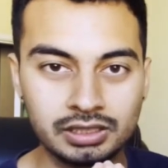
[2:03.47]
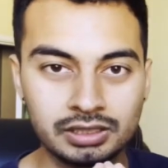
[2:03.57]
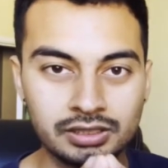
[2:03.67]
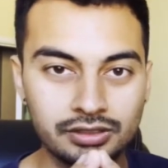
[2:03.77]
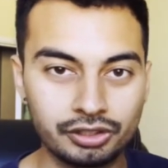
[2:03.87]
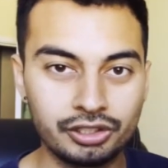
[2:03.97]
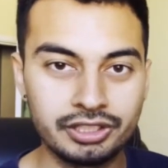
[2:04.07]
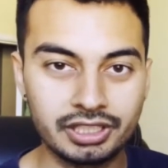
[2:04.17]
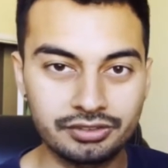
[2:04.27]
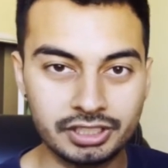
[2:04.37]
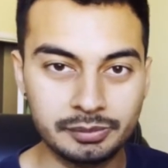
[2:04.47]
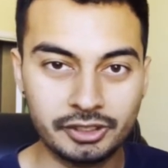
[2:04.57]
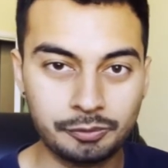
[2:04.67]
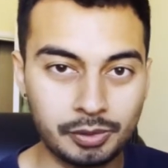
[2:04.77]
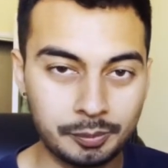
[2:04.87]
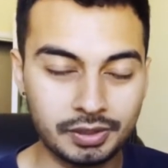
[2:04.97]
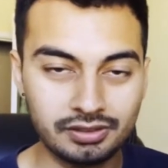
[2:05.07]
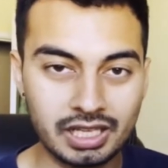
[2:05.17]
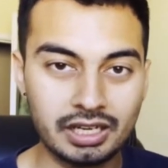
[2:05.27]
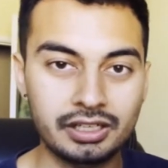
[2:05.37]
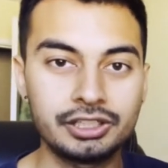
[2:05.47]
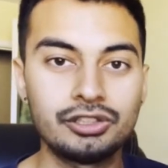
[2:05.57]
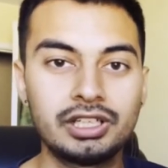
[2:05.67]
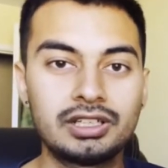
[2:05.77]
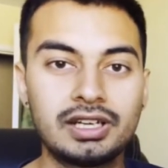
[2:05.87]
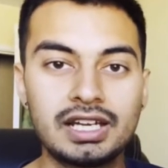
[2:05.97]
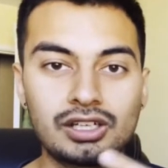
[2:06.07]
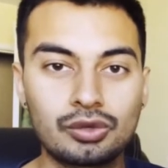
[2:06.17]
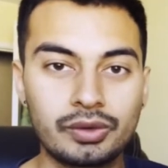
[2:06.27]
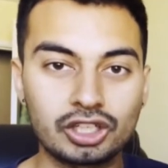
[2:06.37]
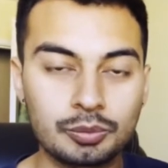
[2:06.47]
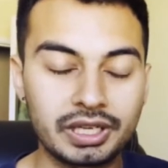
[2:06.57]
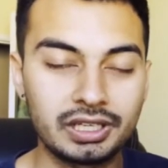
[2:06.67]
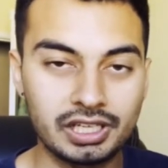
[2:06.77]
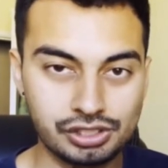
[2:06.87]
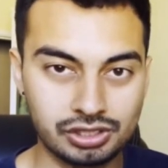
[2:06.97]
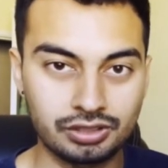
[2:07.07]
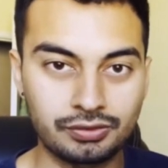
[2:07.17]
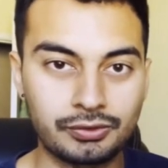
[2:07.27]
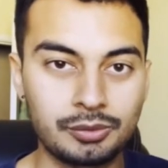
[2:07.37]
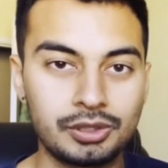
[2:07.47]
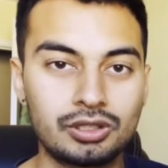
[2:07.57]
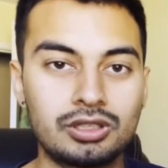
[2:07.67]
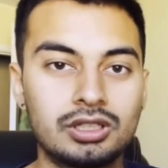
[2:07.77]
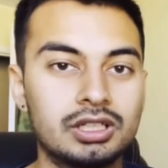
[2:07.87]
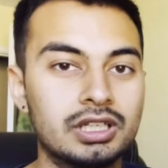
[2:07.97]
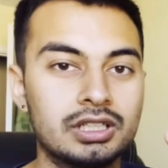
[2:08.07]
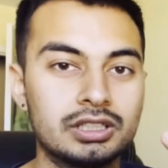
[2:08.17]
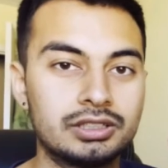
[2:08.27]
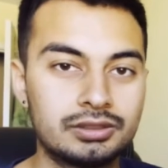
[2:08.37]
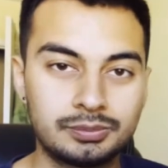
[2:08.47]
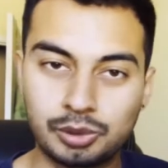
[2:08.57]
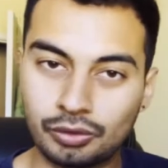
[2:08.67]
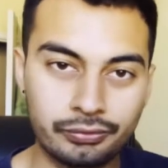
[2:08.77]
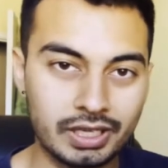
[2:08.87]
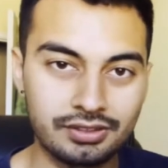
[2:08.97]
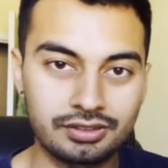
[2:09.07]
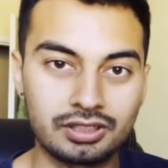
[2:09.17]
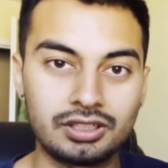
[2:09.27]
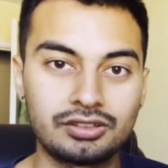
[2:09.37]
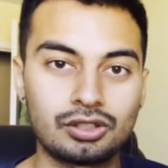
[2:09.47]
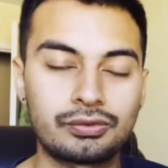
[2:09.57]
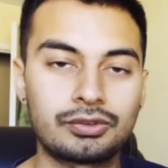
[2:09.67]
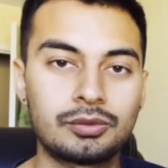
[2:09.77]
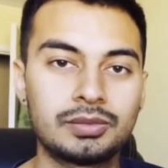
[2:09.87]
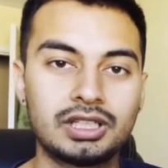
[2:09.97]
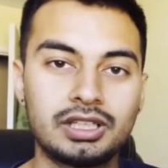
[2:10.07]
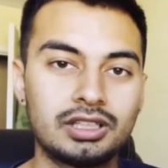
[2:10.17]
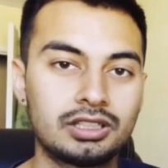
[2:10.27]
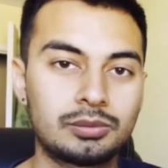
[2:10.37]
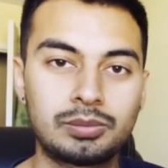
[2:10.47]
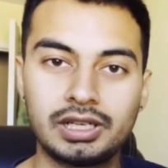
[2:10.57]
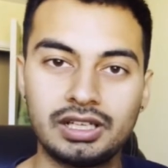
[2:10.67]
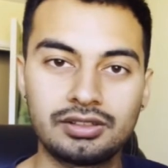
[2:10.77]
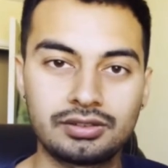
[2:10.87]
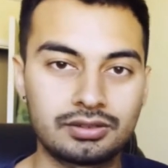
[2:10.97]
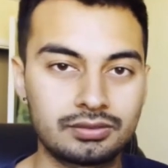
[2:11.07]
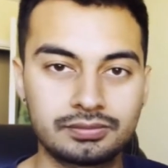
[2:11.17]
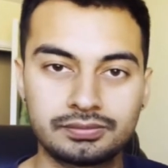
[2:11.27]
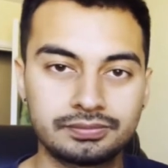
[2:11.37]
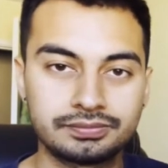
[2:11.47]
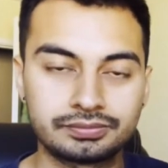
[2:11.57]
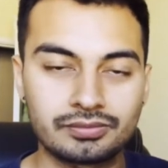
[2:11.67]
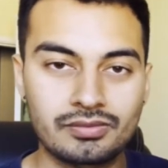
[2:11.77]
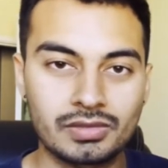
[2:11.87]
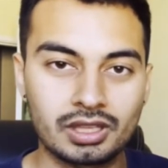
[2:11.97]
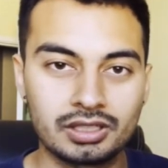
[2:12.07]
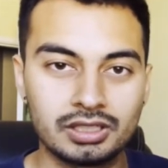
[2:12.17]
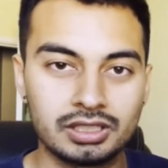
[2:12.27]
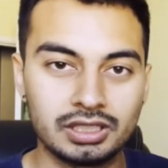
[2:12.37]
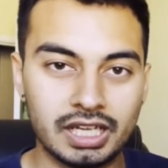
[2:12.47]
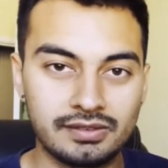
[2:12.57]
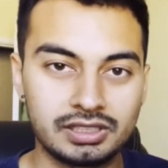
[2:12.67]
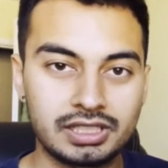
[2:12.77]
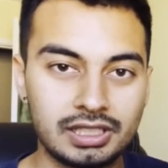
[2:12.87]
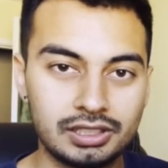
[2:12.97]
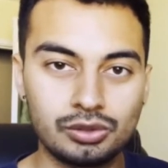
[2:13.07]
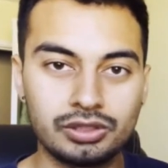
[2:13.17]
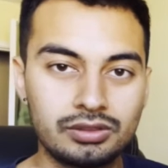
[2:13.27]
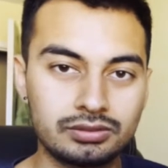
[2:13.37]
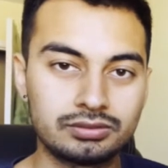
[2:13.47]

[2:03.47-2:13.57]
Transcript: So you need a statement of purpose letter. You need letter of recommendations from your professors or from any other place. I will tell you